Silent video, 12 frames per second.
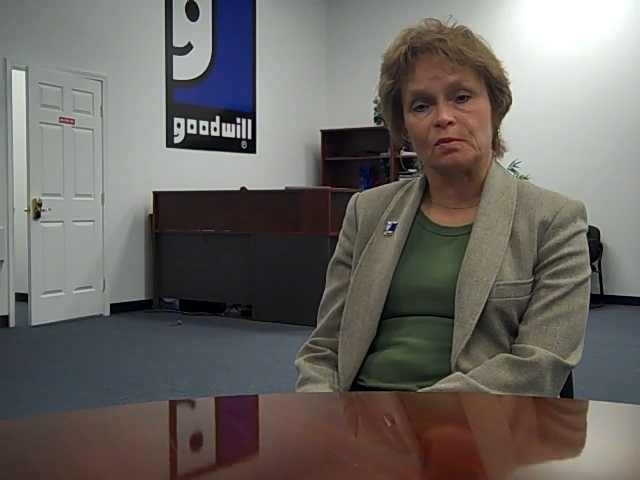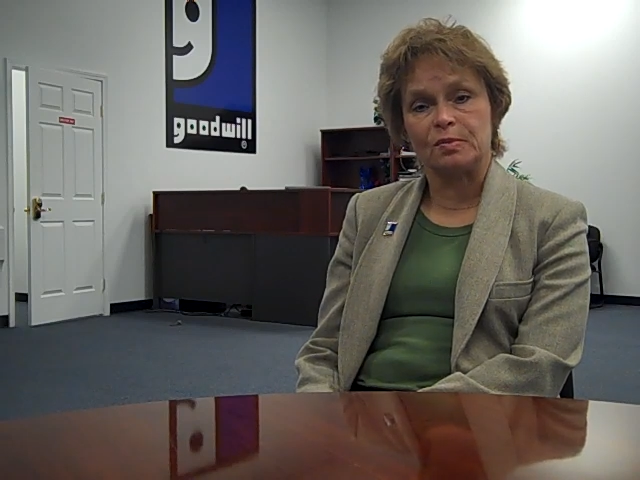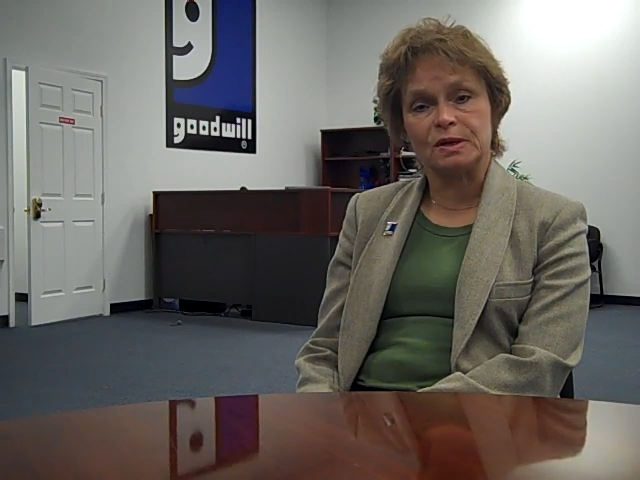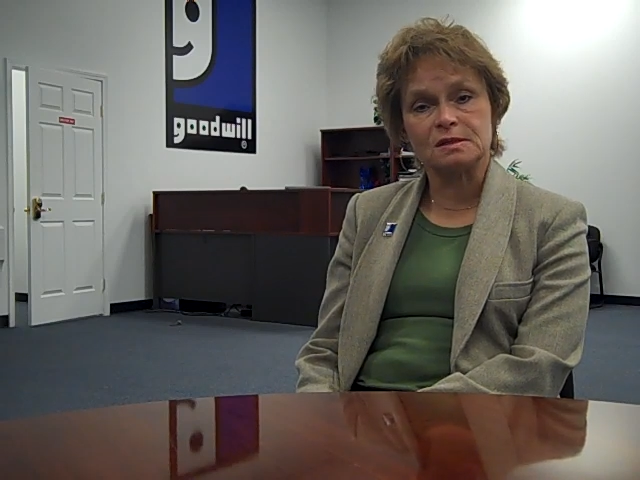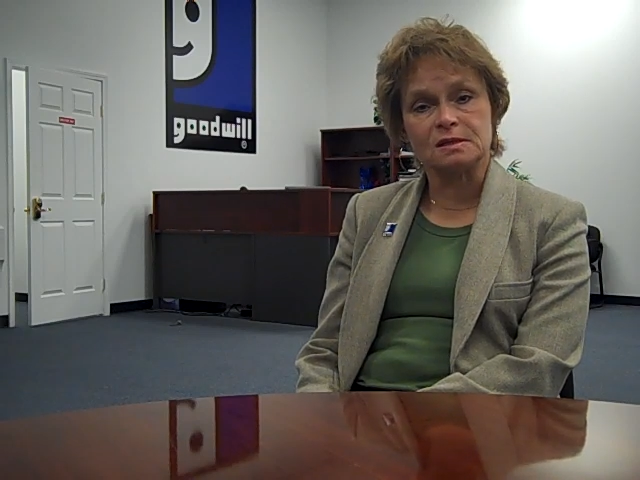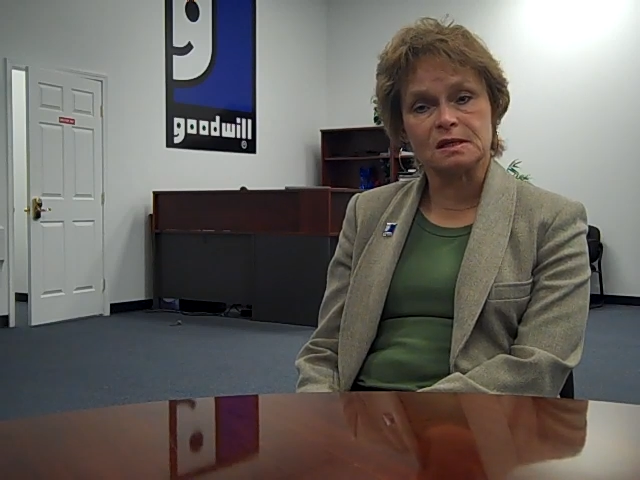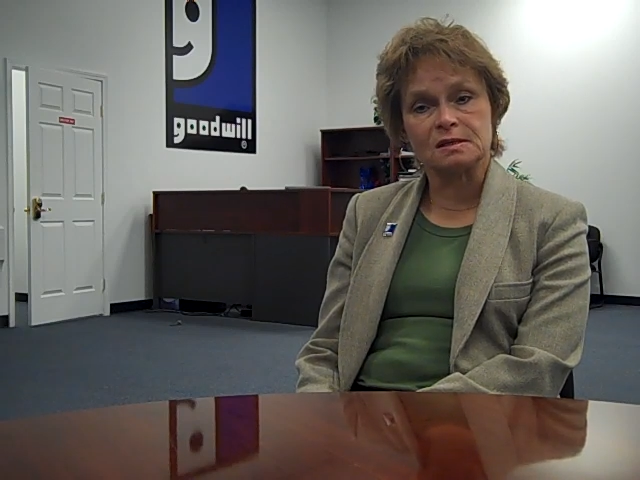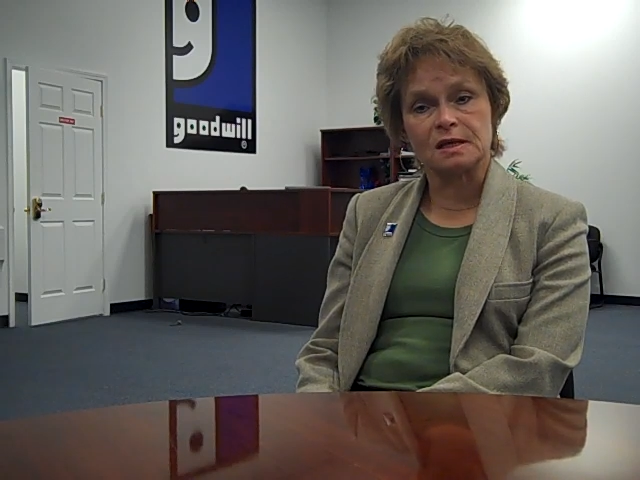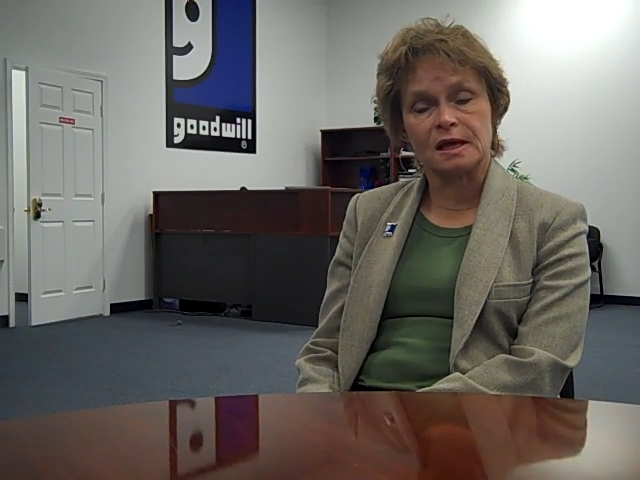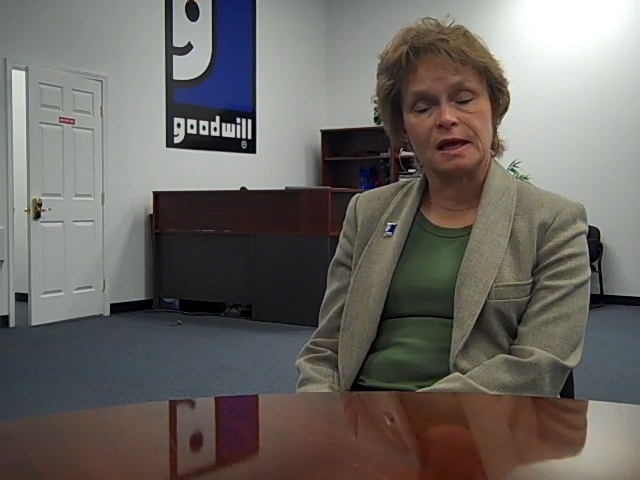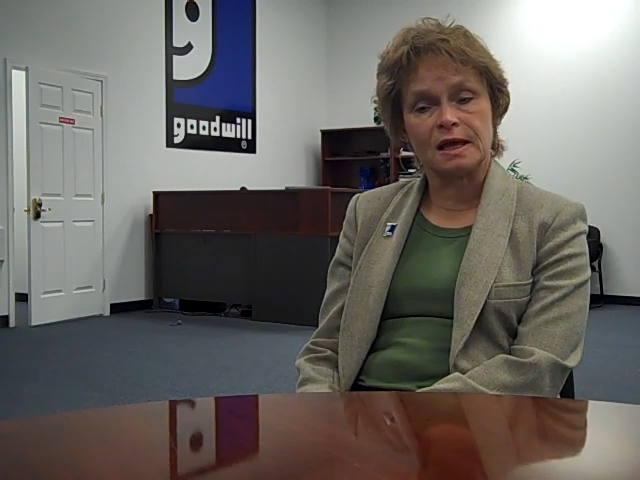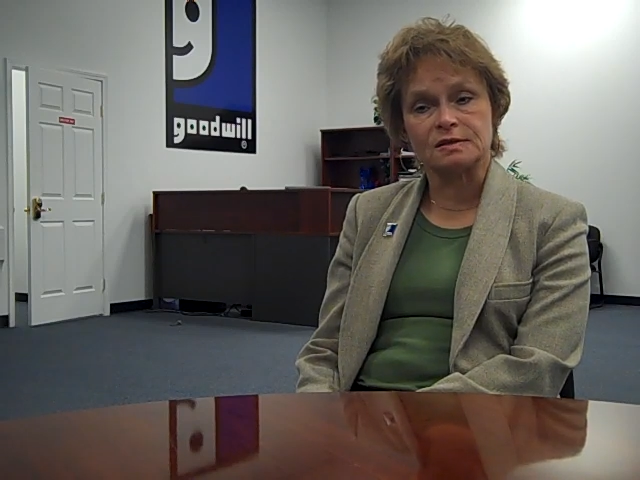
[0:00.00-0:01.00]
business
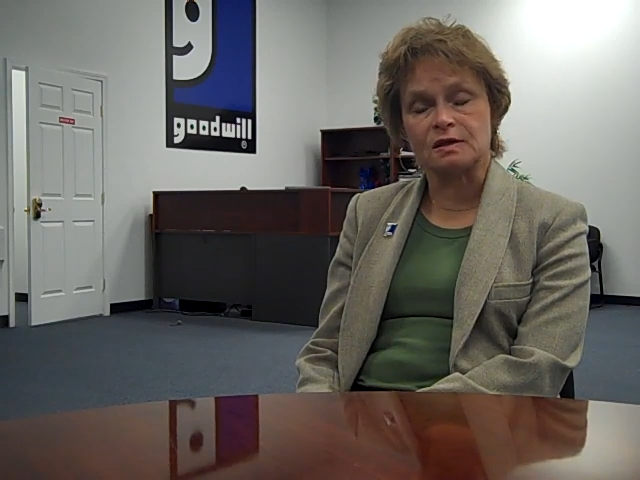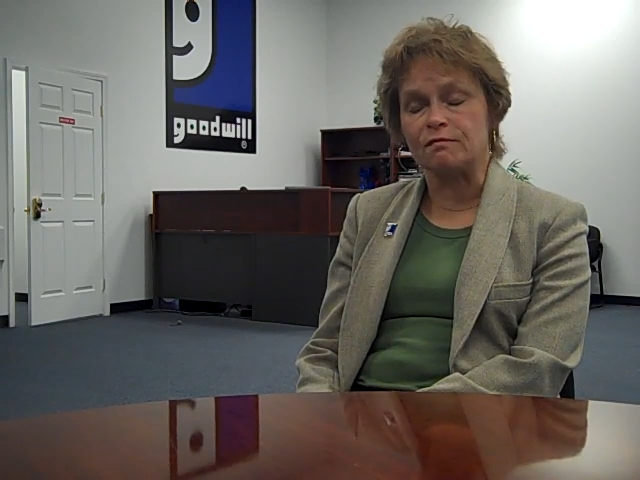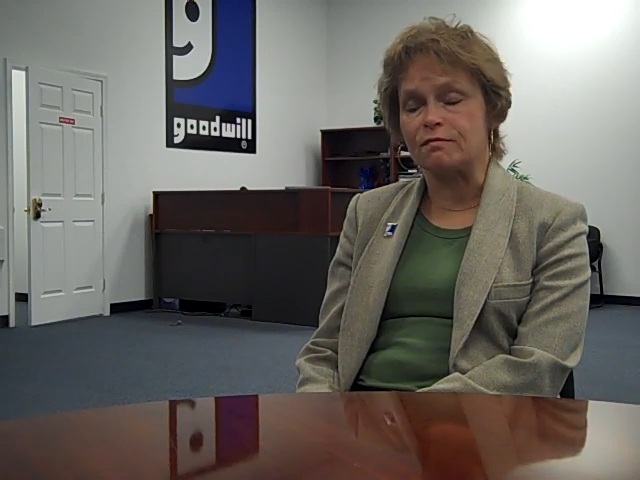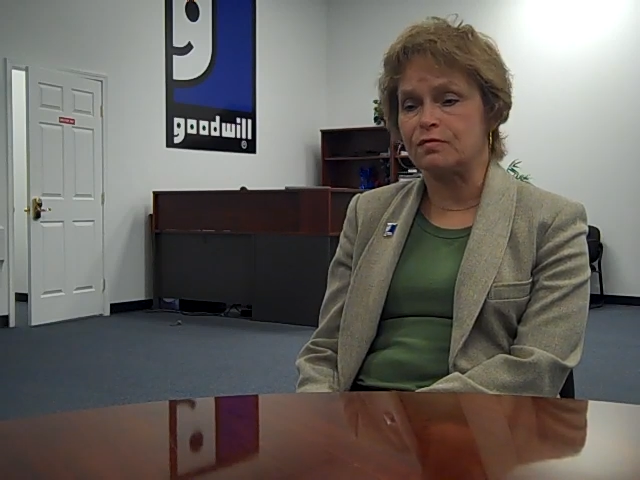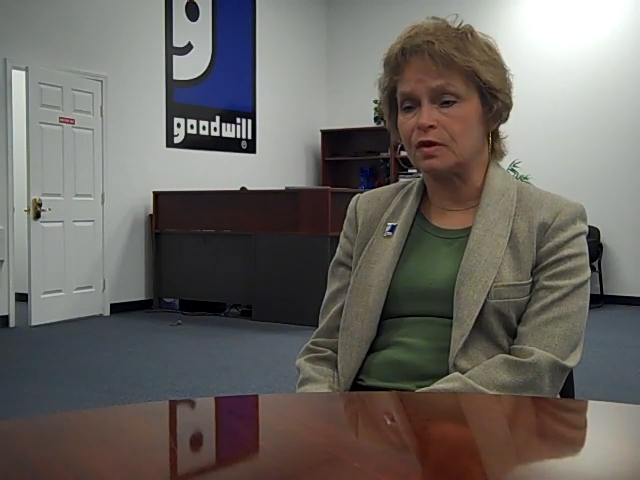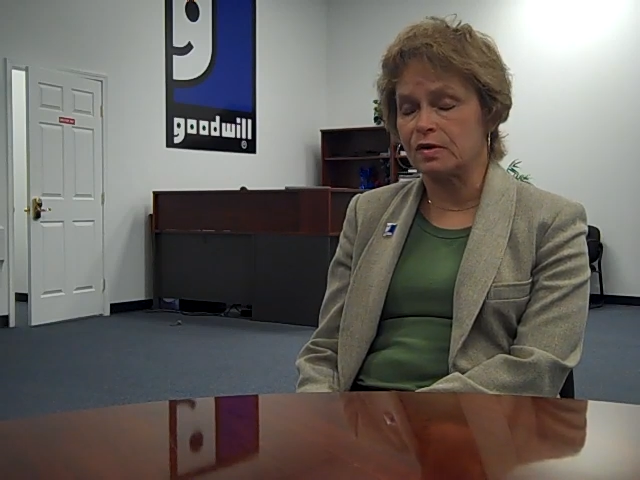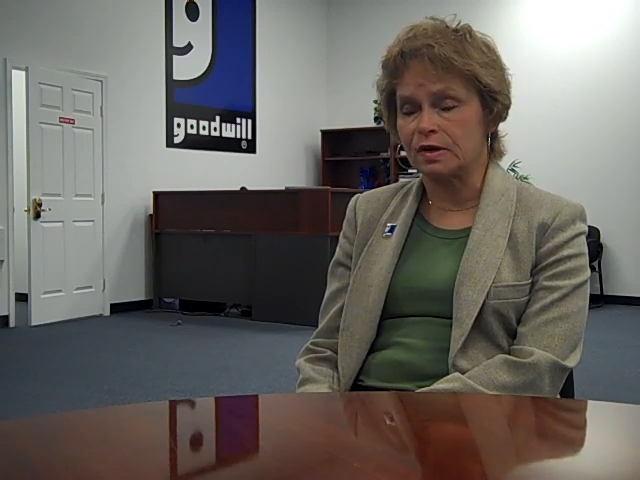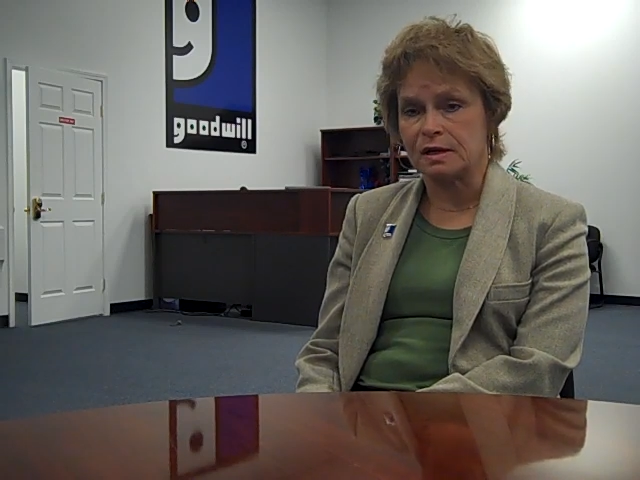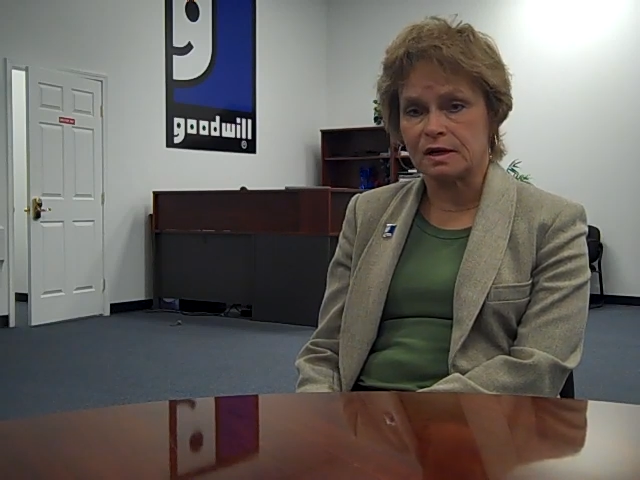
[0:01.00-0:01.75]
and has a very